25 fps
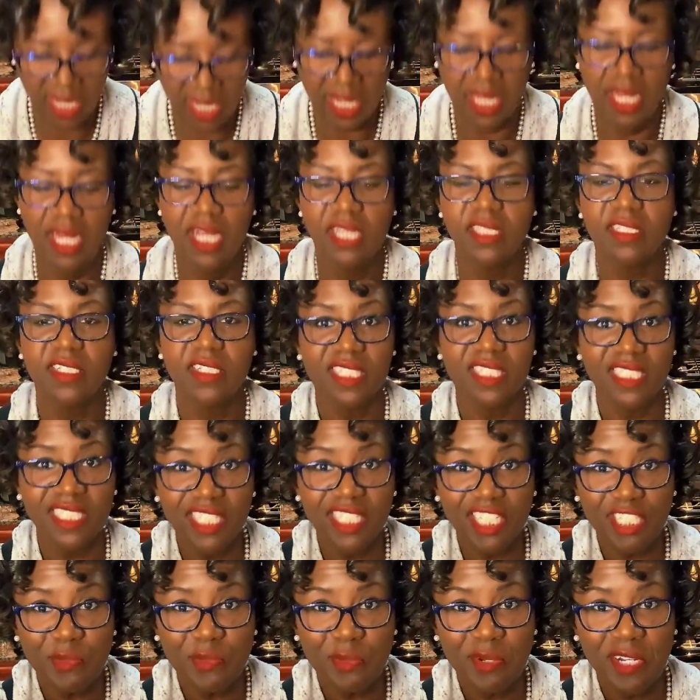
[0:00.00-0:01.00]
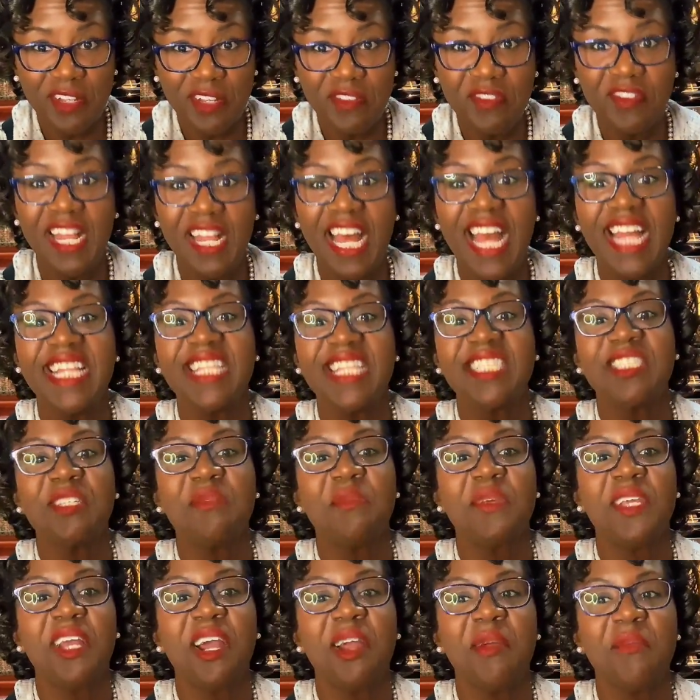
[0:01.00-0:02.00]
All right, so this looks pretty flat. This
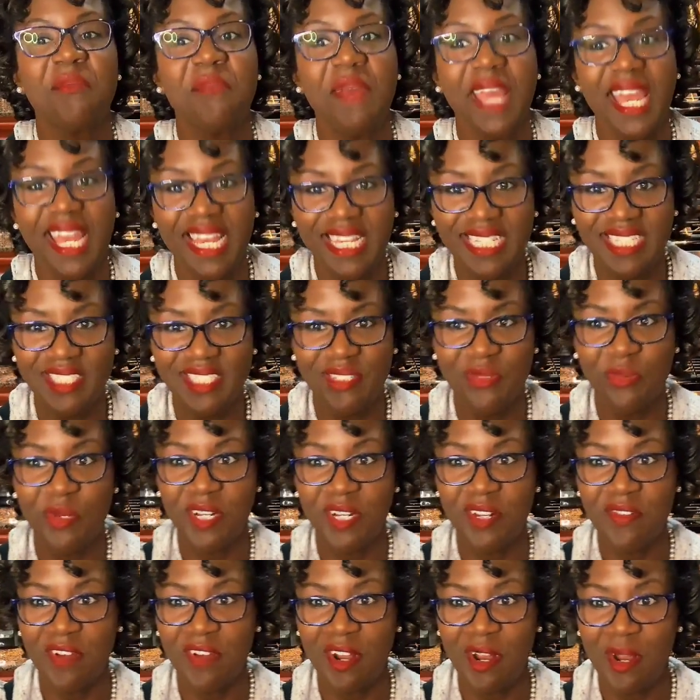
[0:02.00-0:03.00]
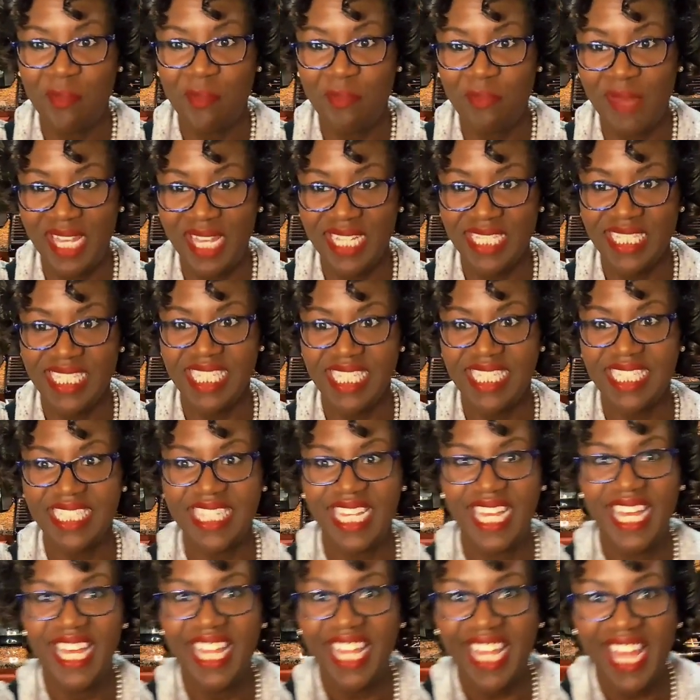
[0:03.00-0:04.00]
will be our base, one of our
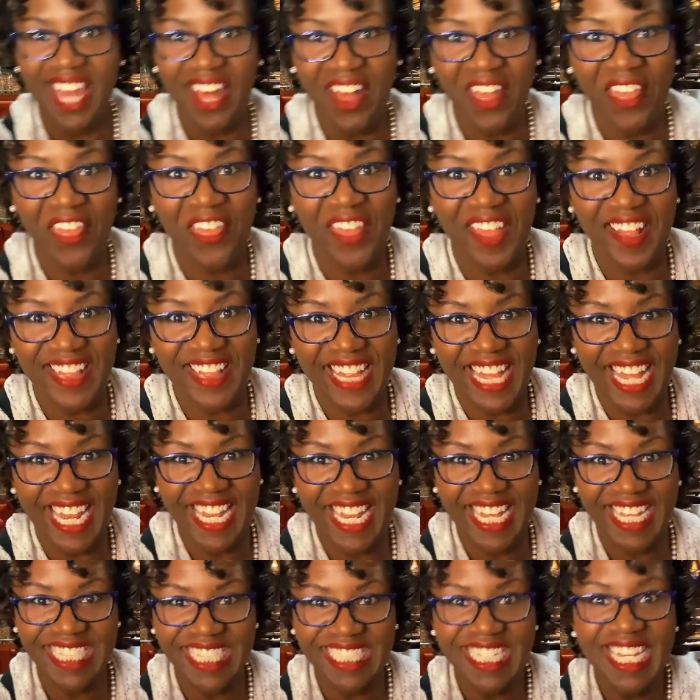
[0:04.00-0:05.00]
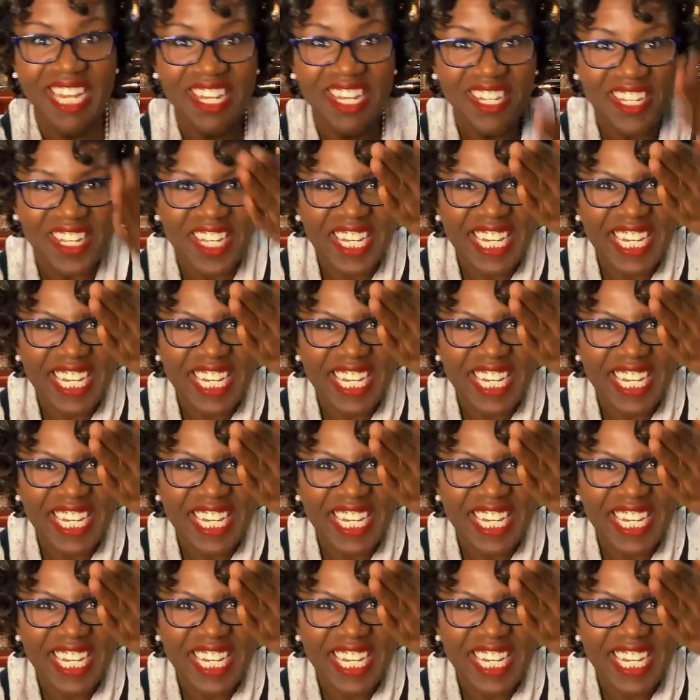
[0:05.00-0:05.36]
bases. Look how thick that is.